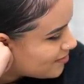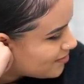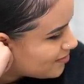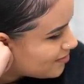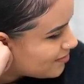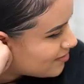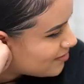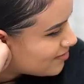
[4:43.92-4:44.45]

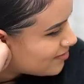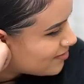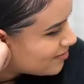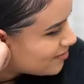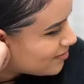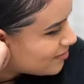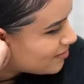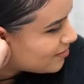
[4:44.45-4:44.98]

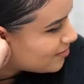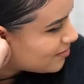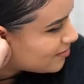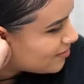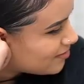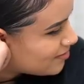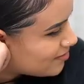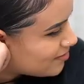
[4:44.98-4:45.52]

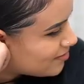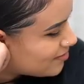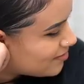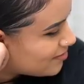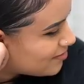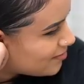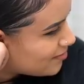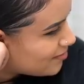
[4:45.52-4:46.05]

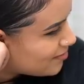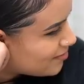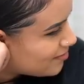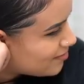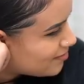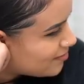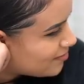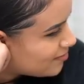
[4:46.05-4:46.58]

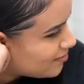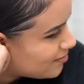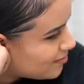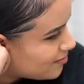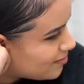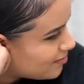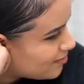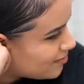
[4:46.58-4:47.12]

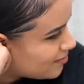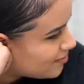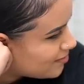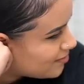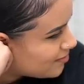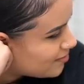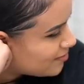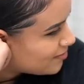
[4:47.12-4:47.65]

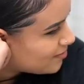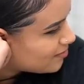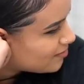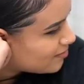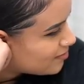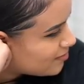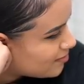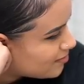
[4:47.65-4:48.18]

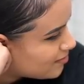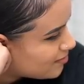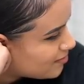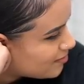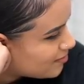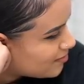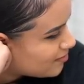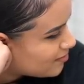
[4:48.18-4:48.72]

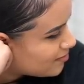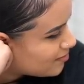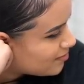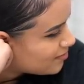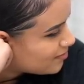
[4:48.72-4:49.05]
No words are spoken by the person on screen.